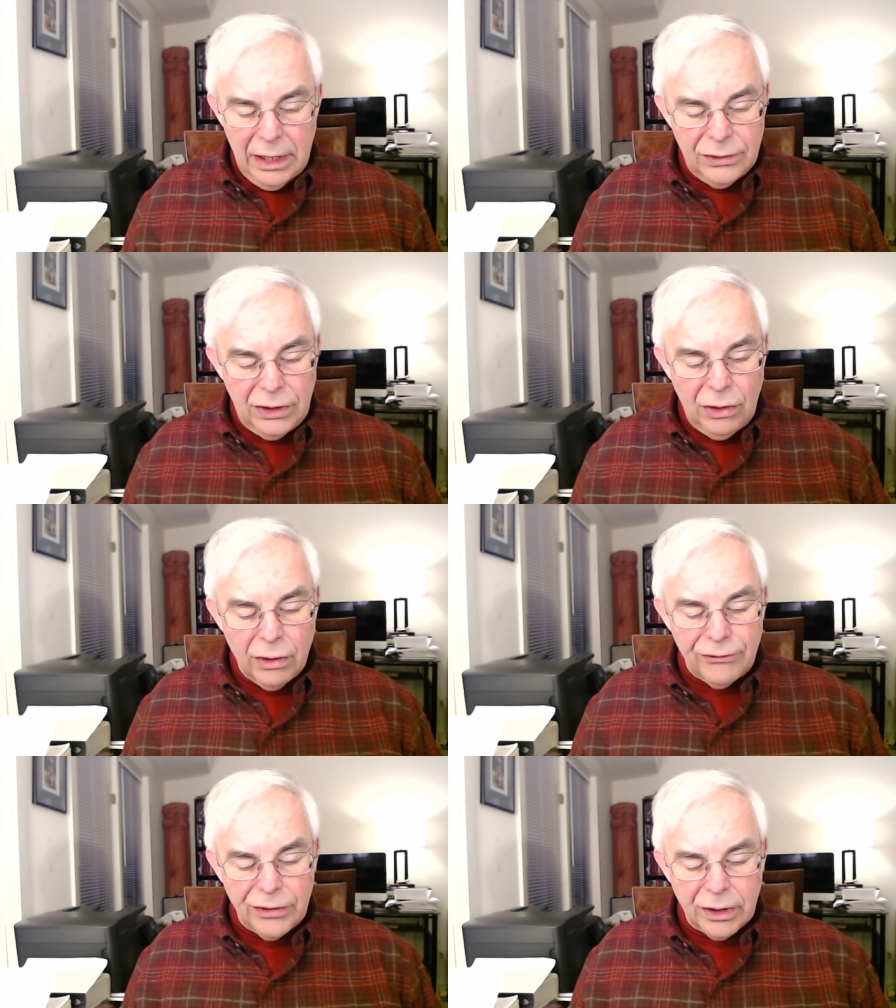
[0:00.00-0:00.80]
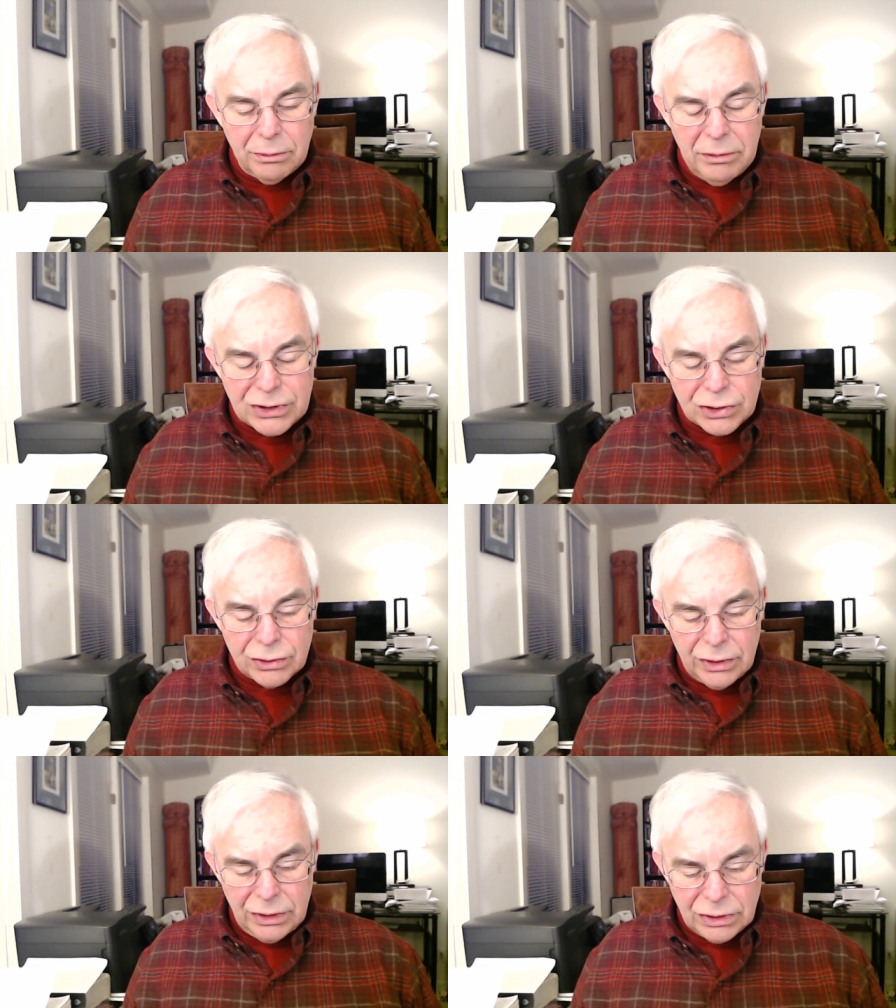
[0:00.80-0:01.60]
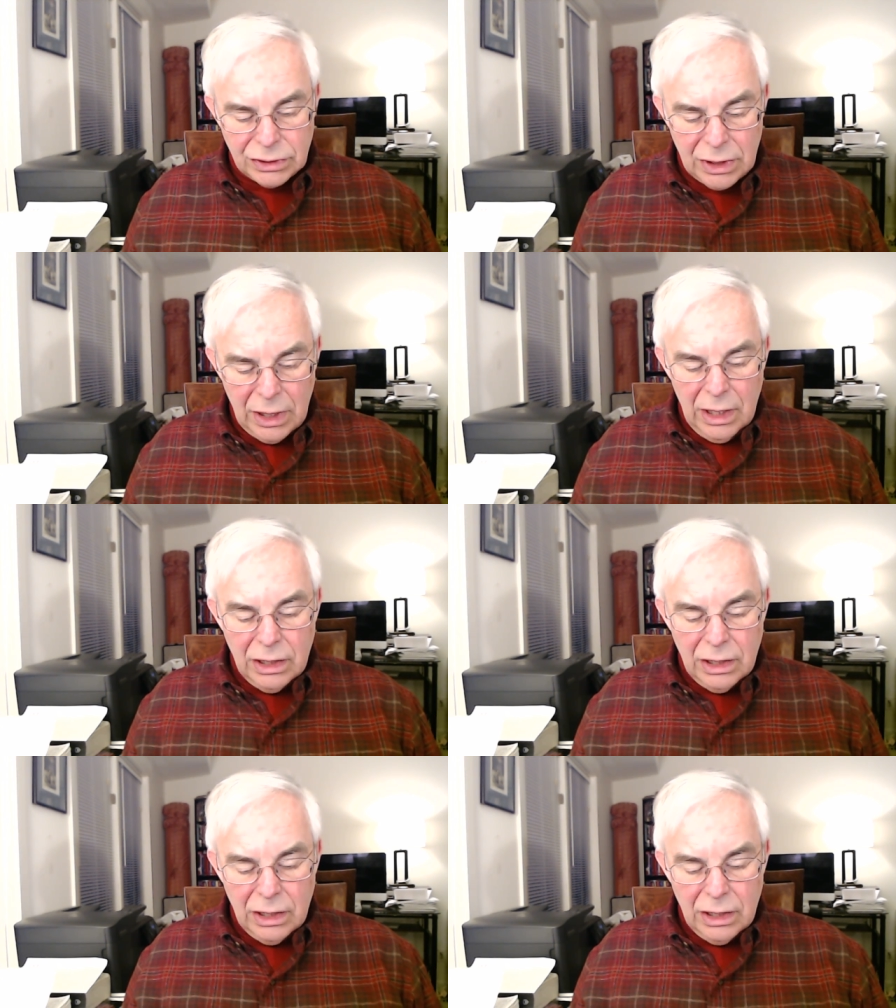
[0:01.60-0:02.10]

in the Orphic Mysteries.